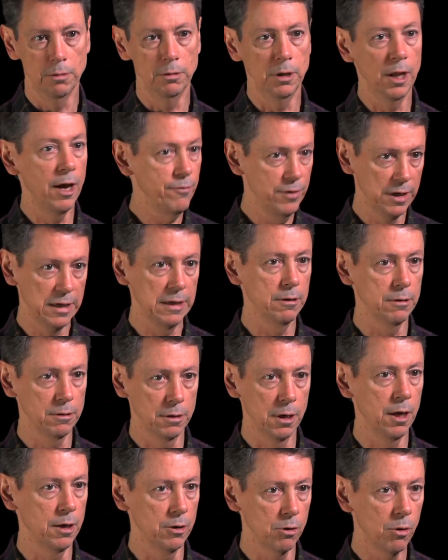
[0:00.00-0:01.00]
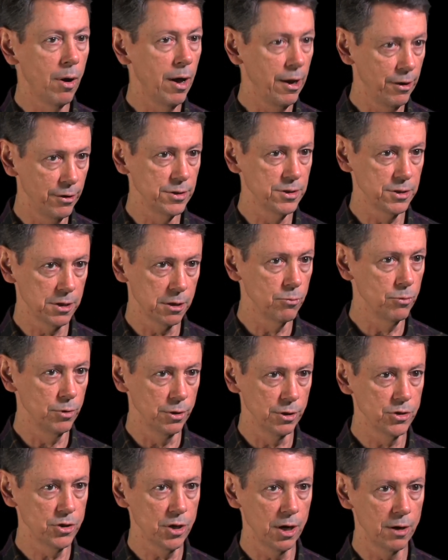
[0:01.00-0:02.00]
loving qualities can
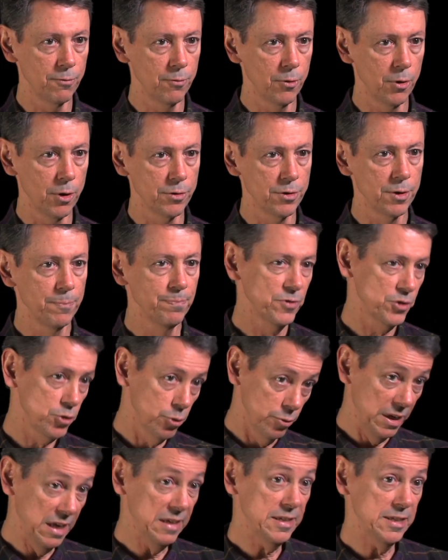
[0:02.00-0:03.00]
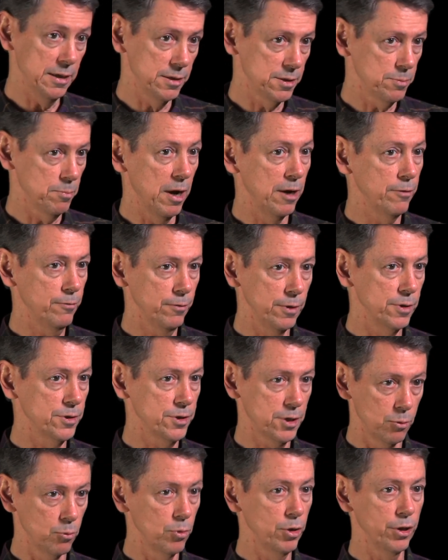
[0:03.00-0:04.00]
really shine forth. So in that sense,
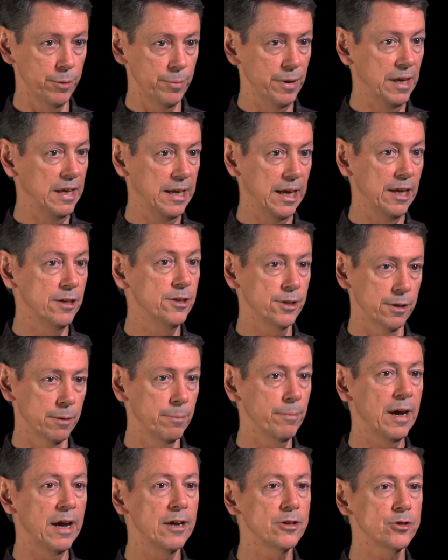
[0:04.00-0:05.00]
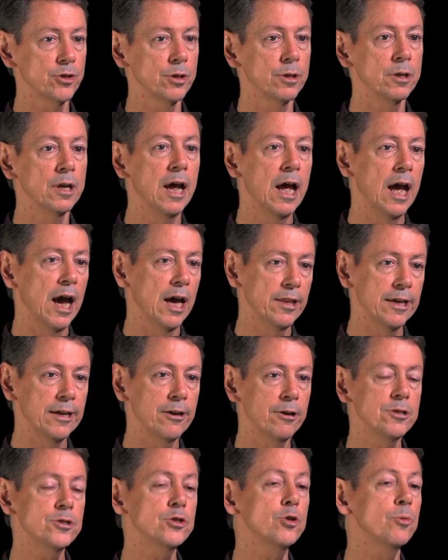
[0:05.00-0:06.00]
mindfulness can really be an aid to compassion. I
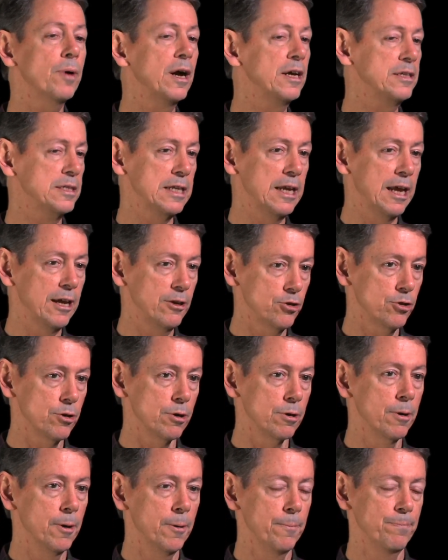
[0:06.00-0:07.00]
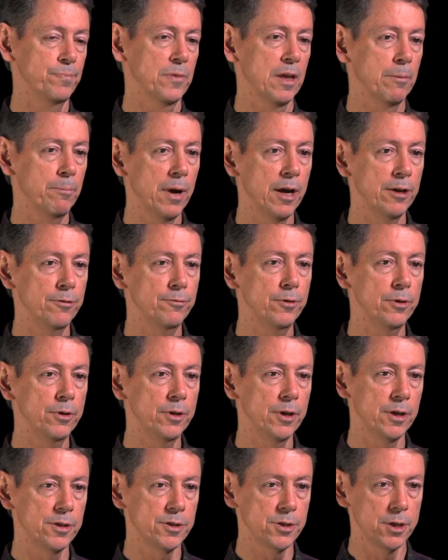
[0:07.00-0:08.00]
think also by its nature,
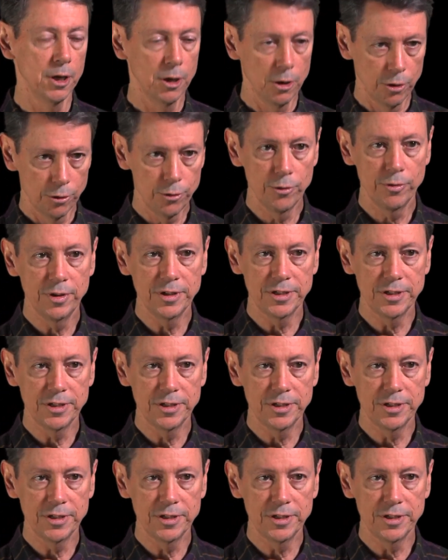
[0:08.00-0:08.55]
mindfulness, through